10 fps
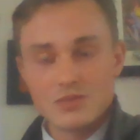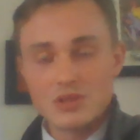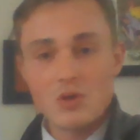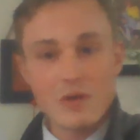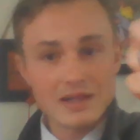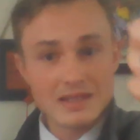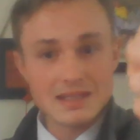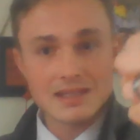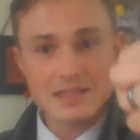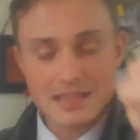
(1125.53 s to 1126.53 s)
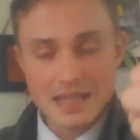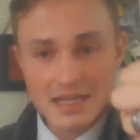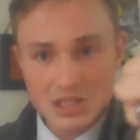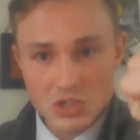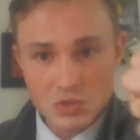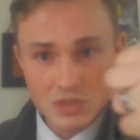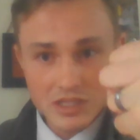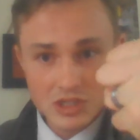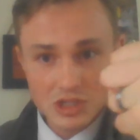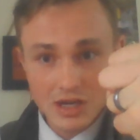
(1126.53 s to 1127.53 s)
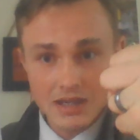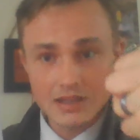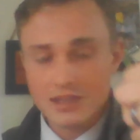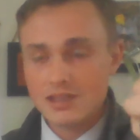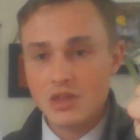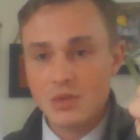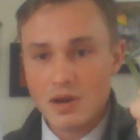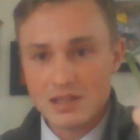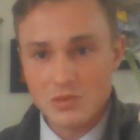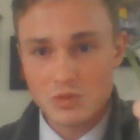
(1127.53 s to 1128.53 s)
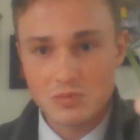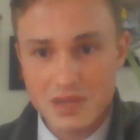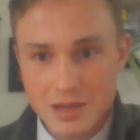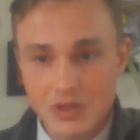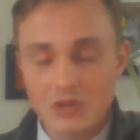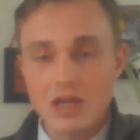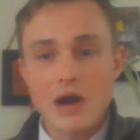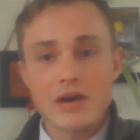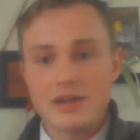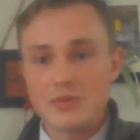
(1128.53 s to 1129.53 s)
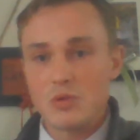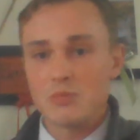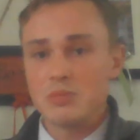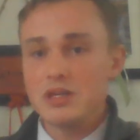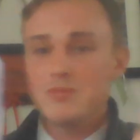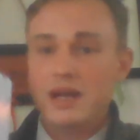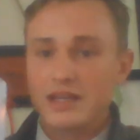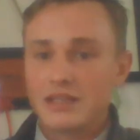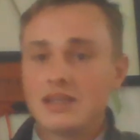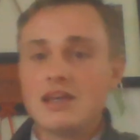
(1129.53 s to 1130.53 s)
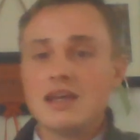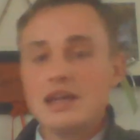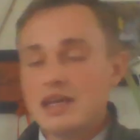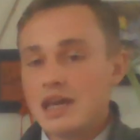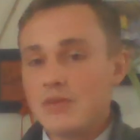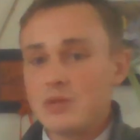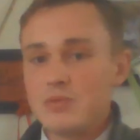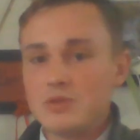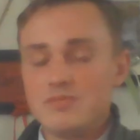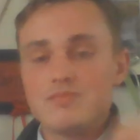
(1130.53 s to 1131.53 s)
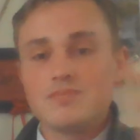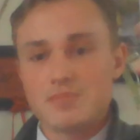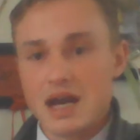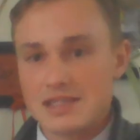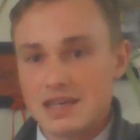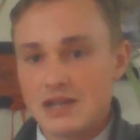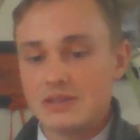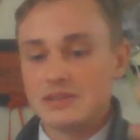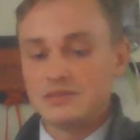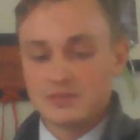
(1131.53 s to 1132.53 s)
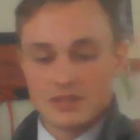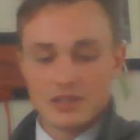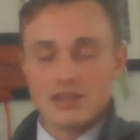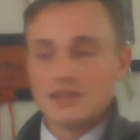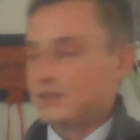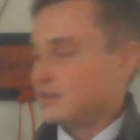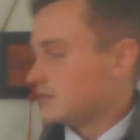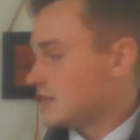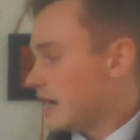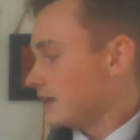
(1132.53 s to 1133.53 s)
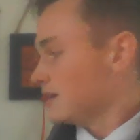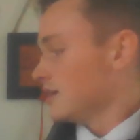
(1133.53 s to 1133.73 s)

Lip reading: We don't want it to stay squeezed shut, because otherwise it wouldn't be able to allow any more blood back in, and we would pass out and die.